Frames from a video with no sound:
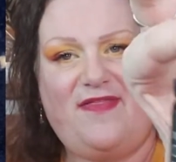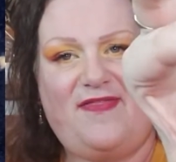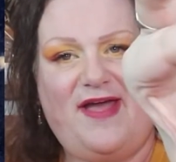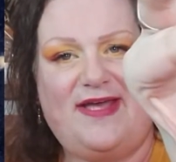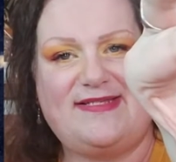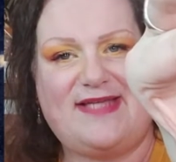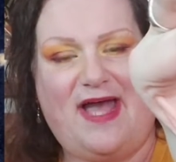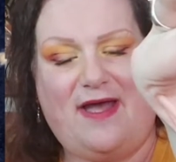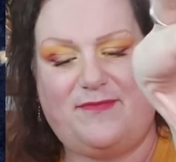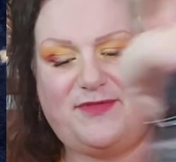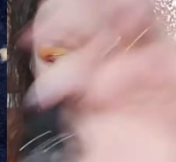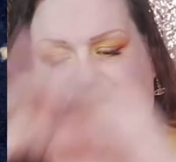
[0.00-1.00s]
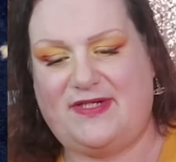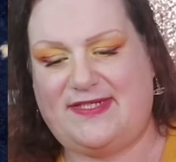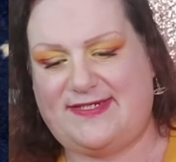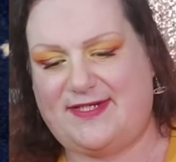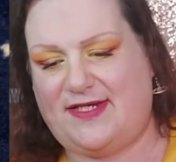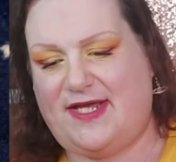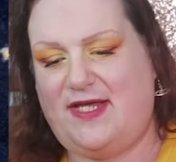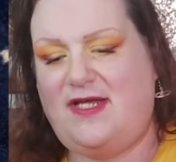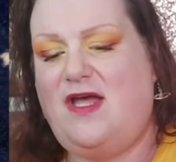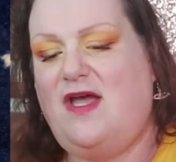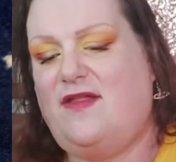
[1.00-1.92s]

That is absolutely stunning.